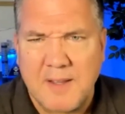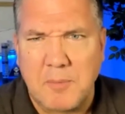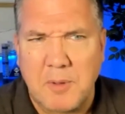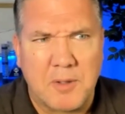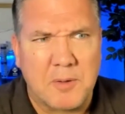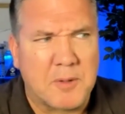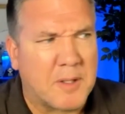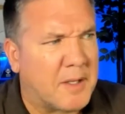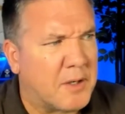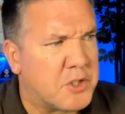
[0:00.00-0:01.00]

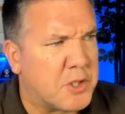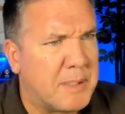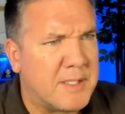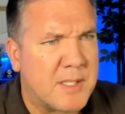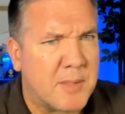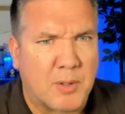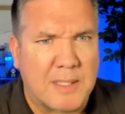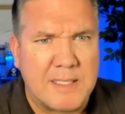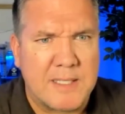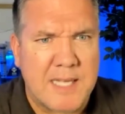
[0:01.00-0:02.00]
there should be some
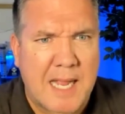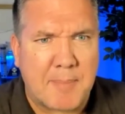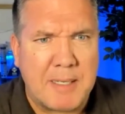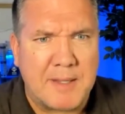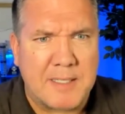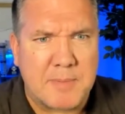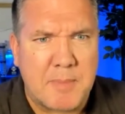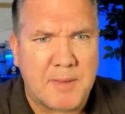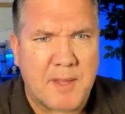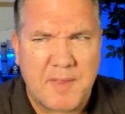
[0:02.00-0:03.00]
releases happening this
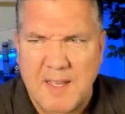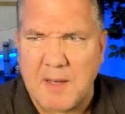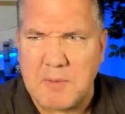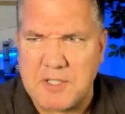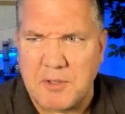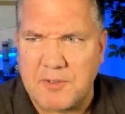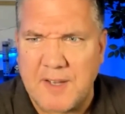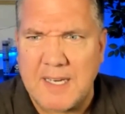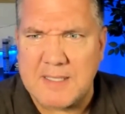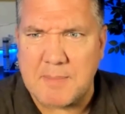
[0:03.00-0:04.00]
month. I think they were still
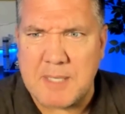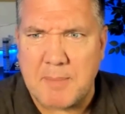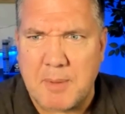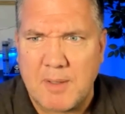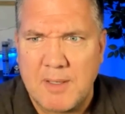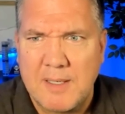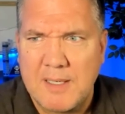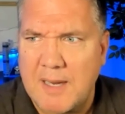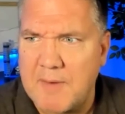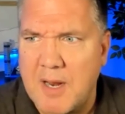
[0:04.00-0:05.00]
saying September.
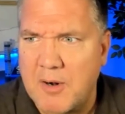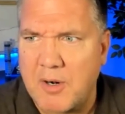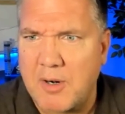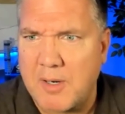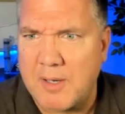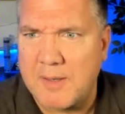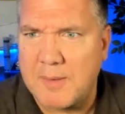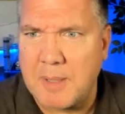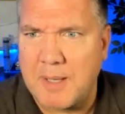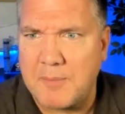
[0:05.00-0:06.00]
I've not heard,
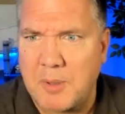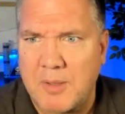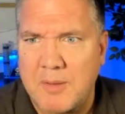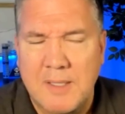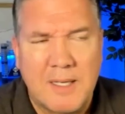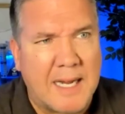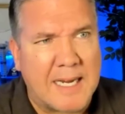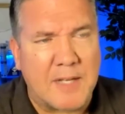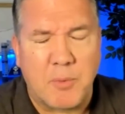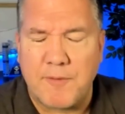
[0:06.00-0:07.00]
but I
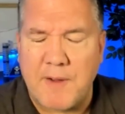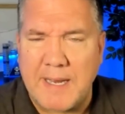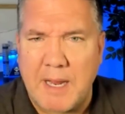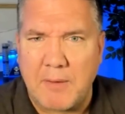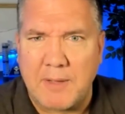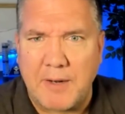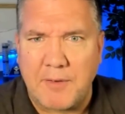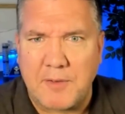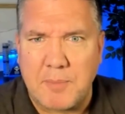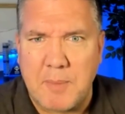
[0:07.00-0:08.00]
guess we'll find out later
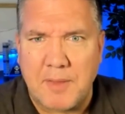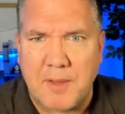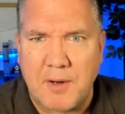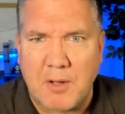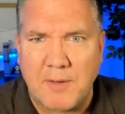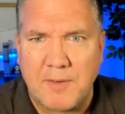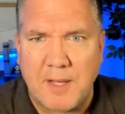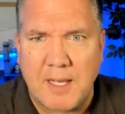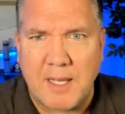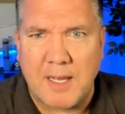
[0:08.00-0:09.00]
this month on all of
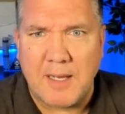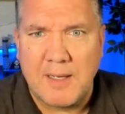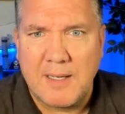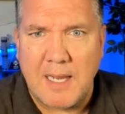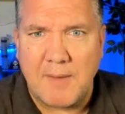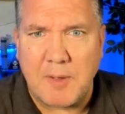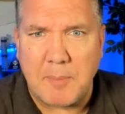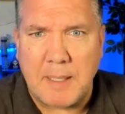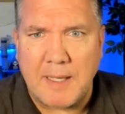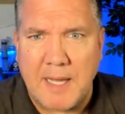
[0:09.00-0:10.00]
the
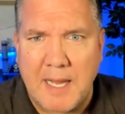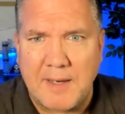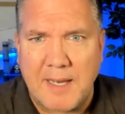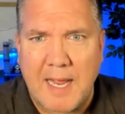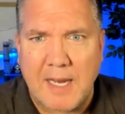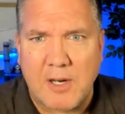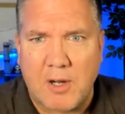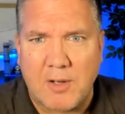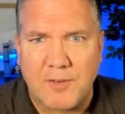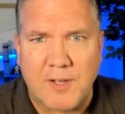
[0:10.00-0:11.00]
MVP, the NDA
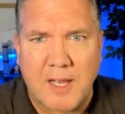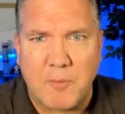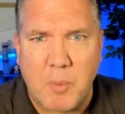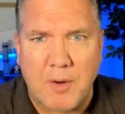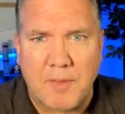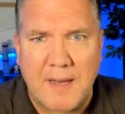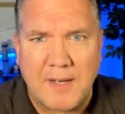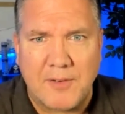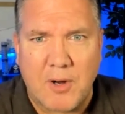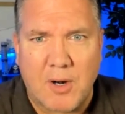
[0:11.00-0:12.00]
calls, kind of where
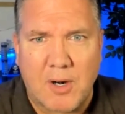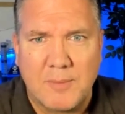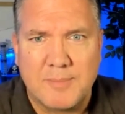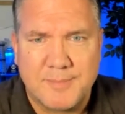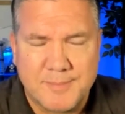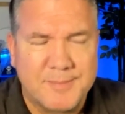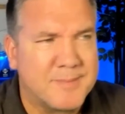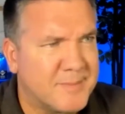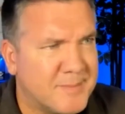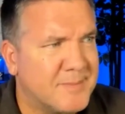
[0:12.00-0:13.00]
things are.
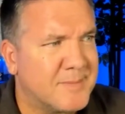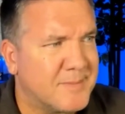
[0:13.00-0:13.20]
Yeah.